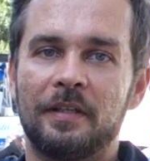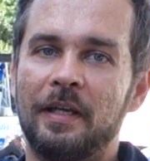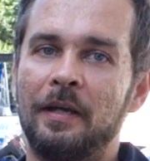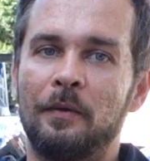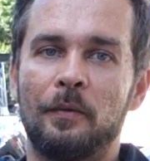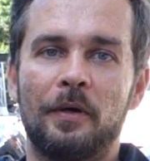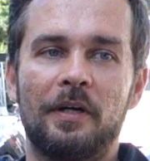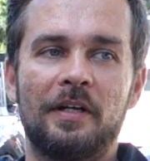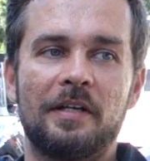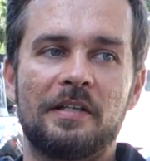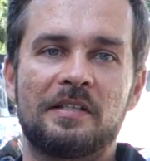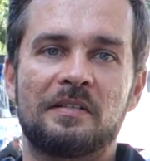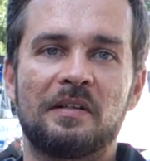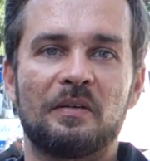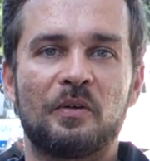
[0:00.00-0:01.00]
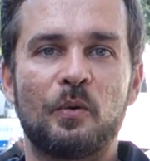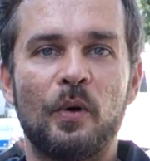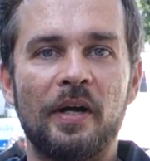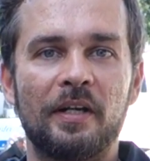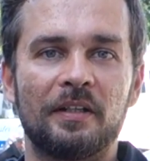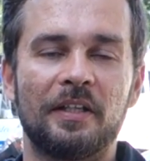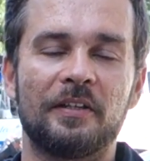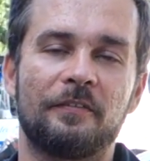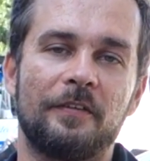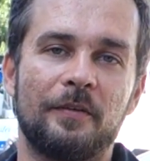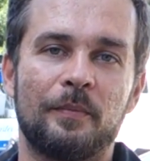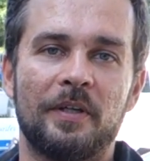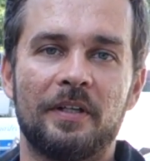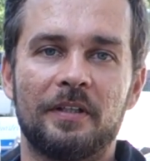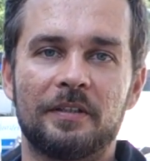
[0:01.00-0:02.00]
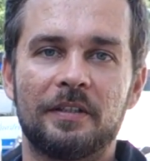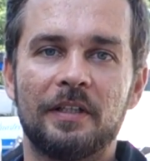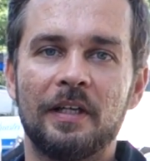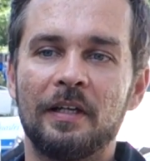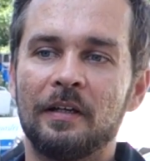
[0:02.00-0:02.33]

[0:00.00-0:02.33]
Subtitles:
It was quite a lengthy build.